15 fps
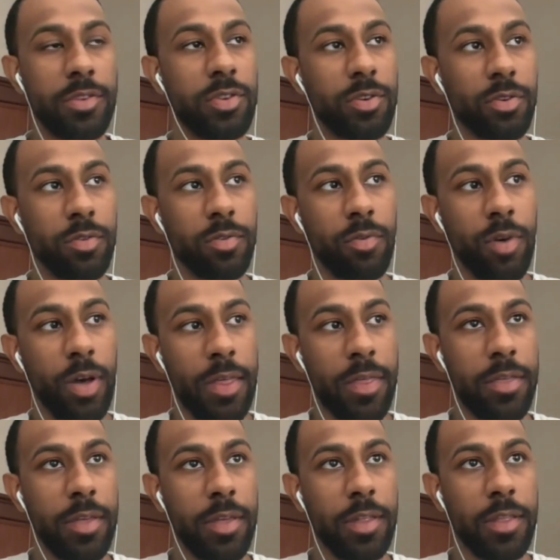so I
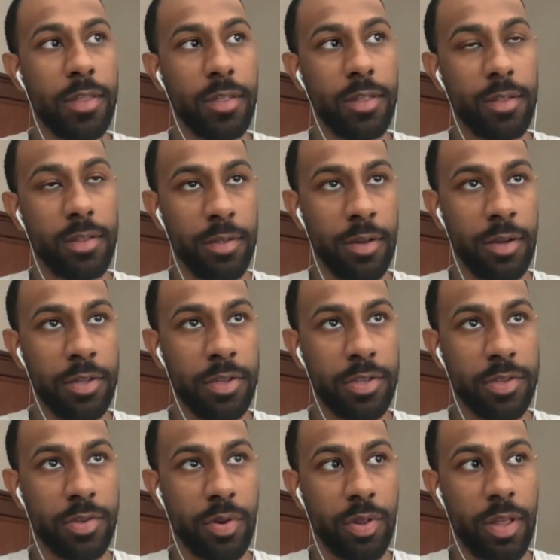think
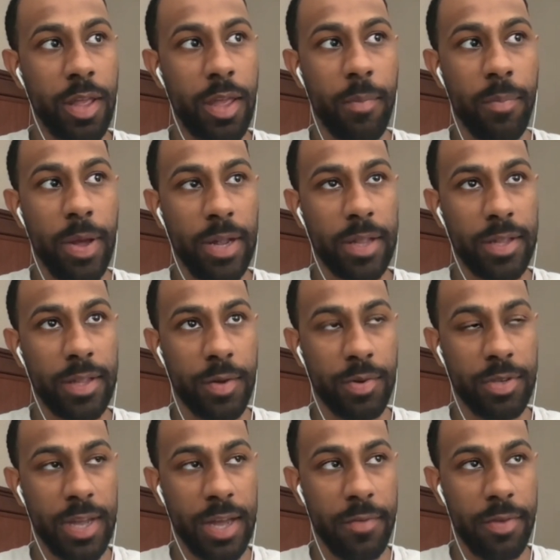sort of the impact that
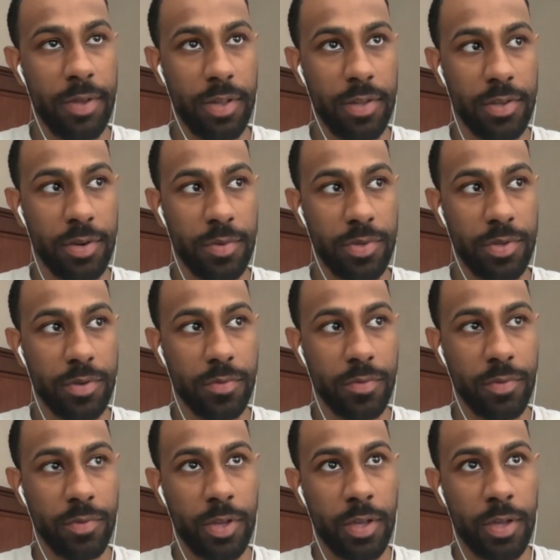was having in terms of
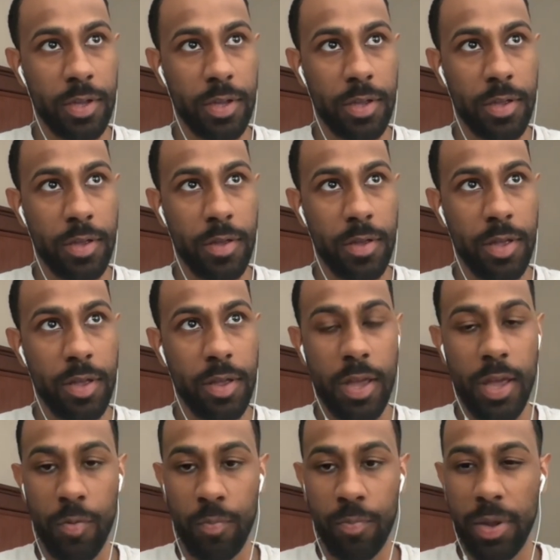
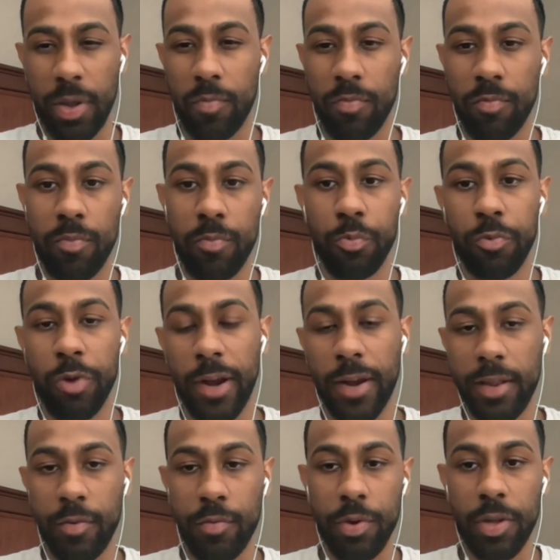it being
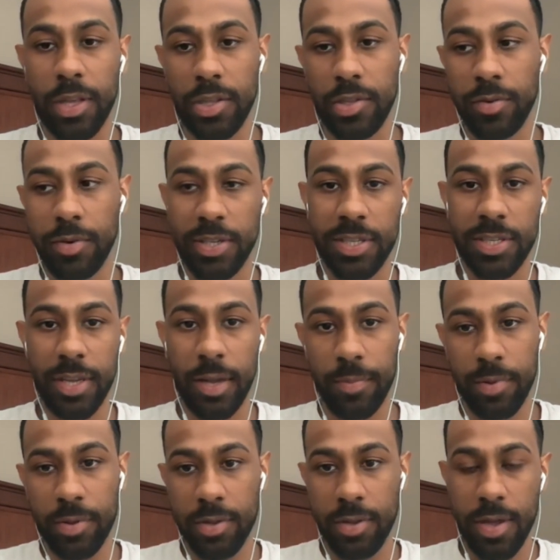ready and willing to
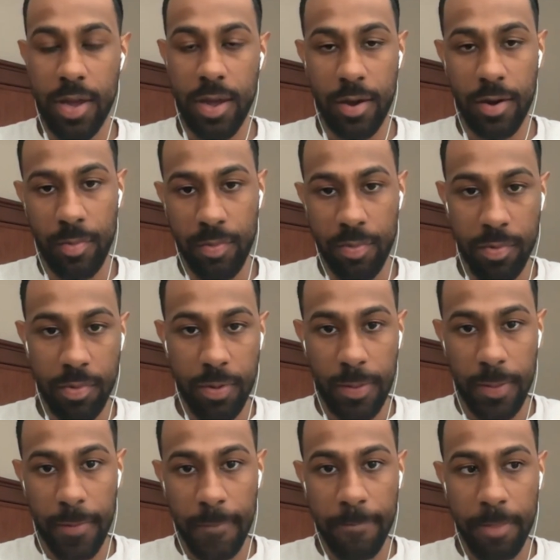accept help
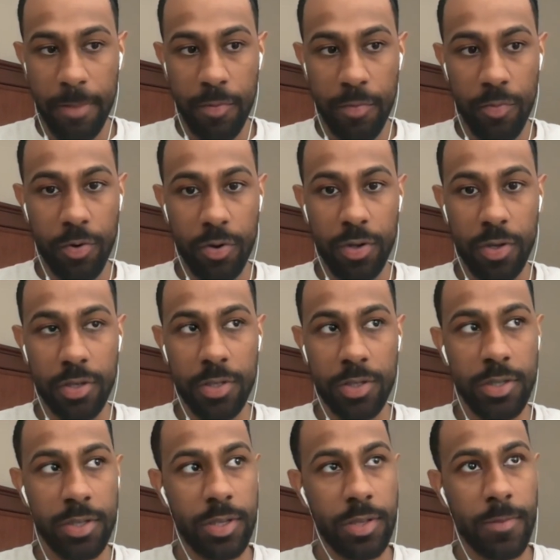was